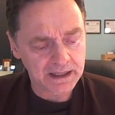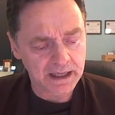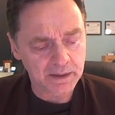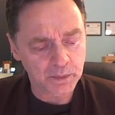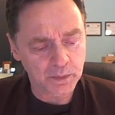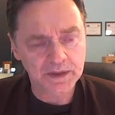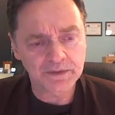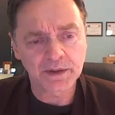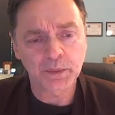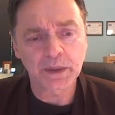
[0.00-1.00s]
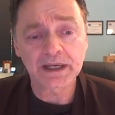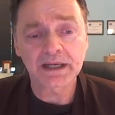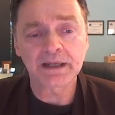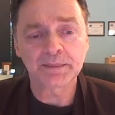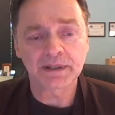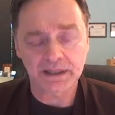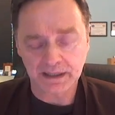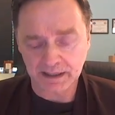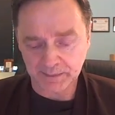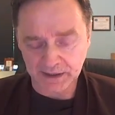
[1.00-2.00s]
at one of the Wake Up,
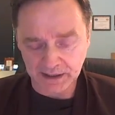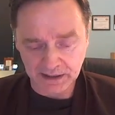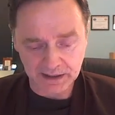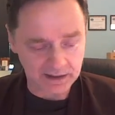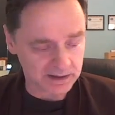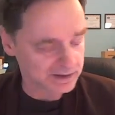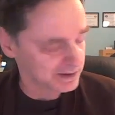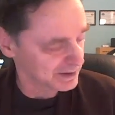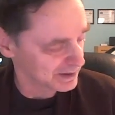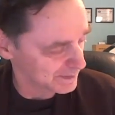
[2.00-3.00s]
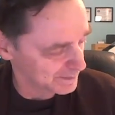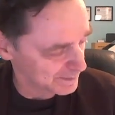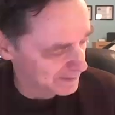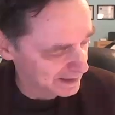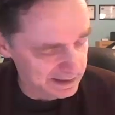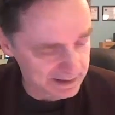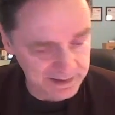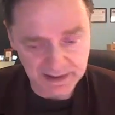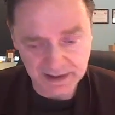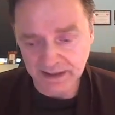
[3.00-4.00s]
the young adults
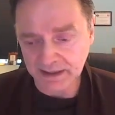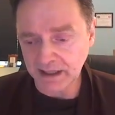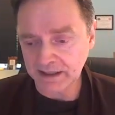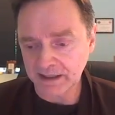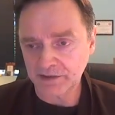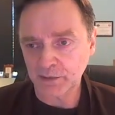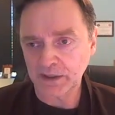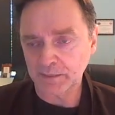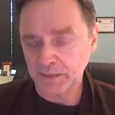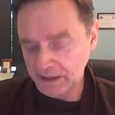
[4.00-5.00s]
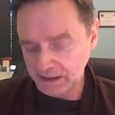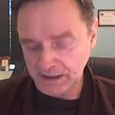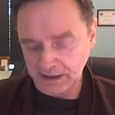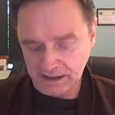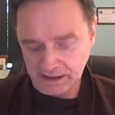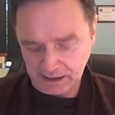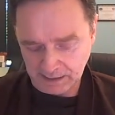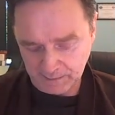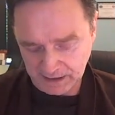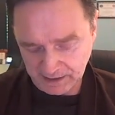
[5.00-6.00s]
meetings, not this week, but I think
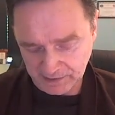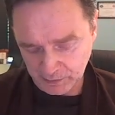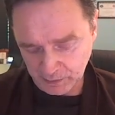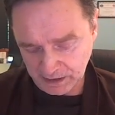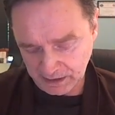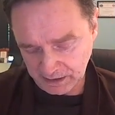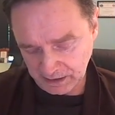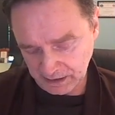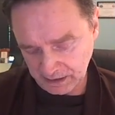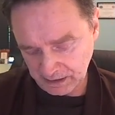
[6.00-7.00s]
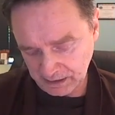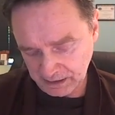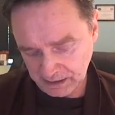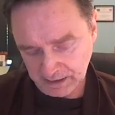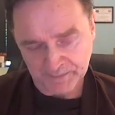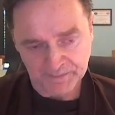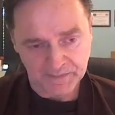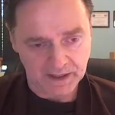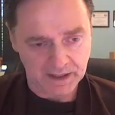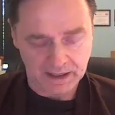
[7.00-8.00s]
next week.
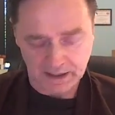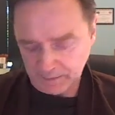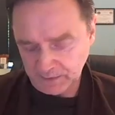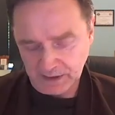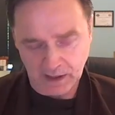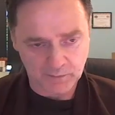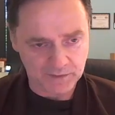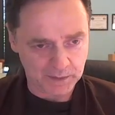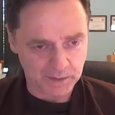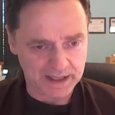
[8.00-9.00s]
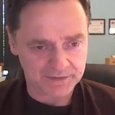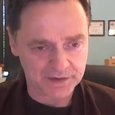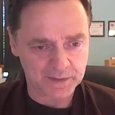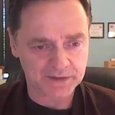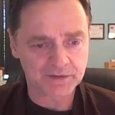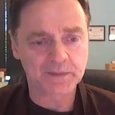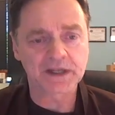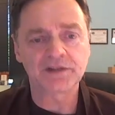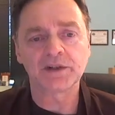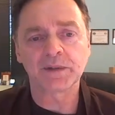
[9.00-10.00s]
Hopefully we'll have some
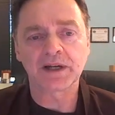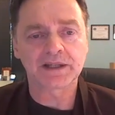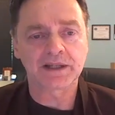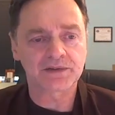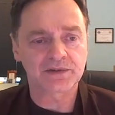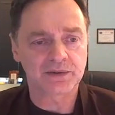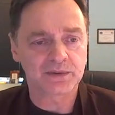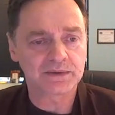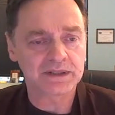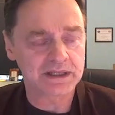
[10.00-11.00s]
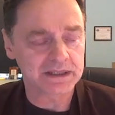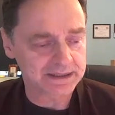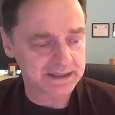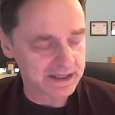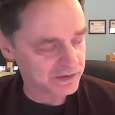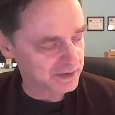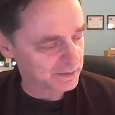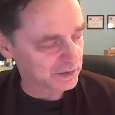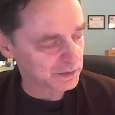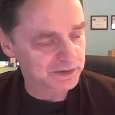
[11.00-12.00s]
information about that soon. In case some
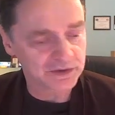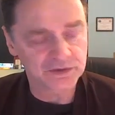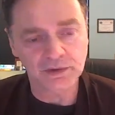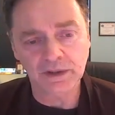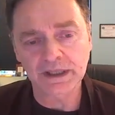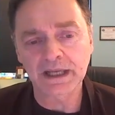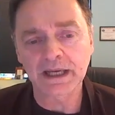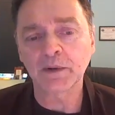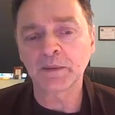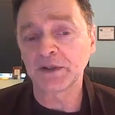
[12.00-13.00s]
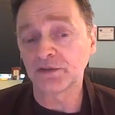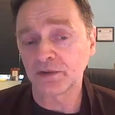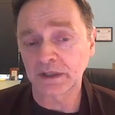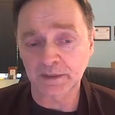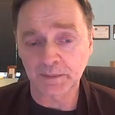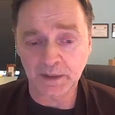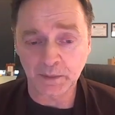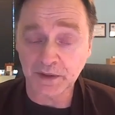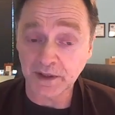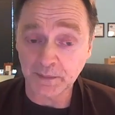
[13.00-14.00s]
of you want to join, they will be joined by
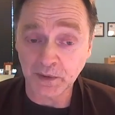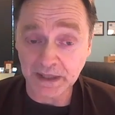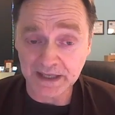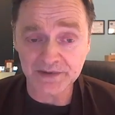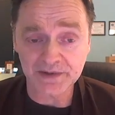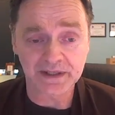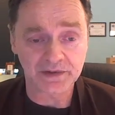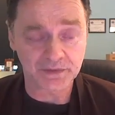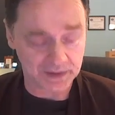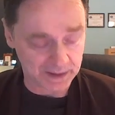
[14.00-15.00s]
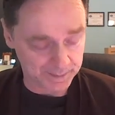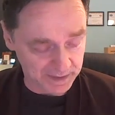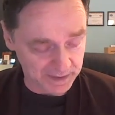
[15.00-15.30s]
one of the monastics from